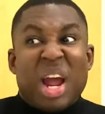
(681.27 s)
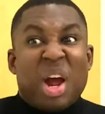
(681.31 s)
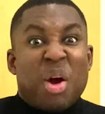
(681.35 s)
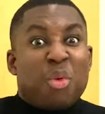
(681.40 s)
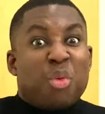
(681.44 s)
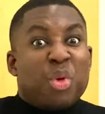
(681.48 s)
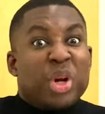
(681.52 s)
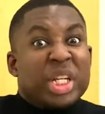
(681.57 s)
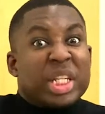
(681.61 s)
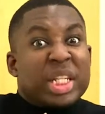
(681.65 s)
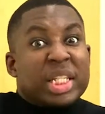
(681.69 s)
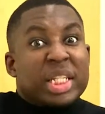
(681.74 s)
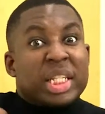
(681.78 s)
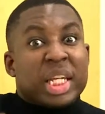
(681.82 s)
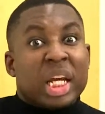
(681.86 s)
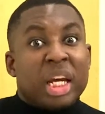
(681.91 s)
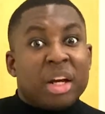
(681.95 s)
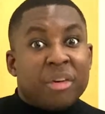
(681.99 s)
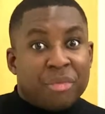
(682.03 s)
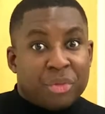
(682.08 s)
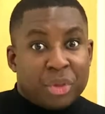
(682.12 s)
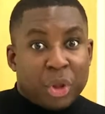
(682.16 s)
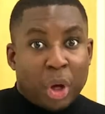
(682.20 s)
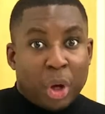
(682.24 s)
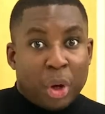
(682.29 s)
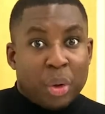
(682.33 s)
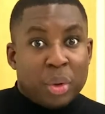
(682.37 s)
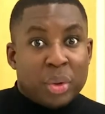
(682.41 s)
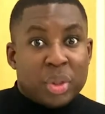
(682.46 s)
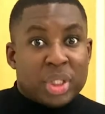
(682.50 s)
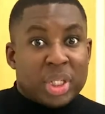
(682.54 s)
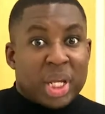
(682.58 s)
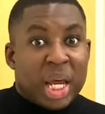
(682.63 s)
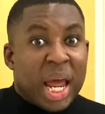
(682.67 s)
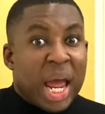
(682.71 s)
receive
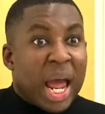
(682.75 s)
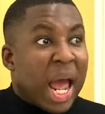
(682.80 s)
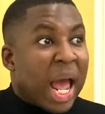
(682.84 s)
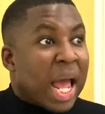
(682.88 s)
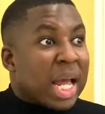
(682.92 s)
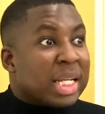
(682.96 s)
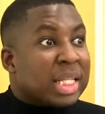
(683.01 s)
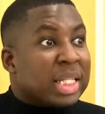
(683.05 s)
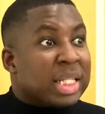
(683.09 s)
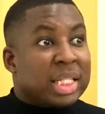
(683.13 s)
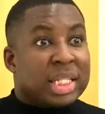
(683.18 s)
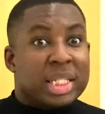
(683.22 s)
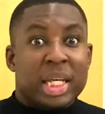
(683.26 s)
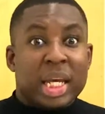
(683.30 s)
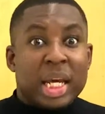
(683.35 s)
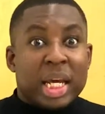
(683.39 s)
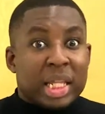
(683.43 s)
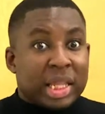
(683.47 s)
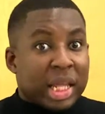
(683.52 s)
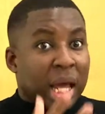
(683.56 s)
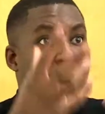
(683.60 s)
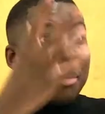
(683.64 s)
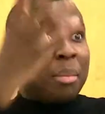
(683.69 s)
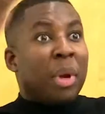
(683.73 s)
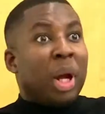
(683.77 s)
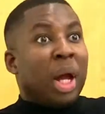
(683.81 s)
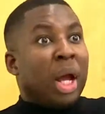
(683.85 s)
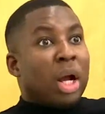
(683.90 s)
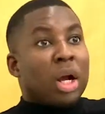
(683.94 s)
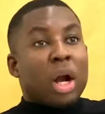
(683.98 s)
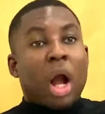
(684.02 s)
those, and see them